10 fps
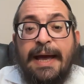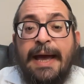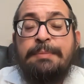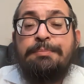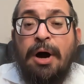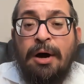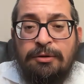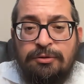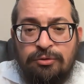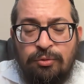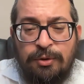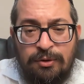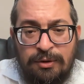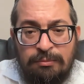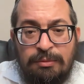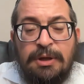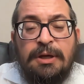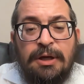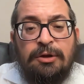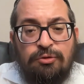a partner with him
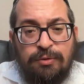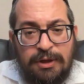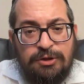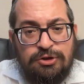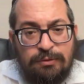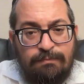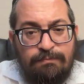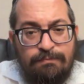in creation.